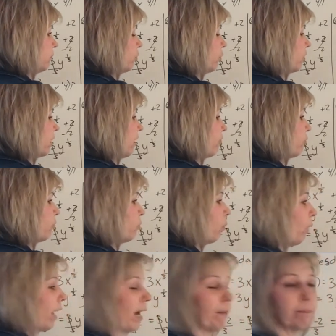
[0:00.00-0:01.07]
We're left with
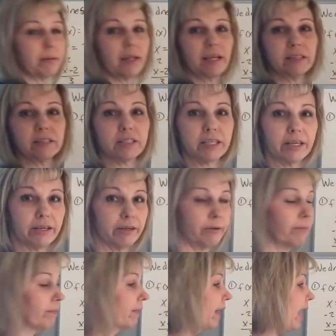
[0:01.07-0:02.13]
y plus 2,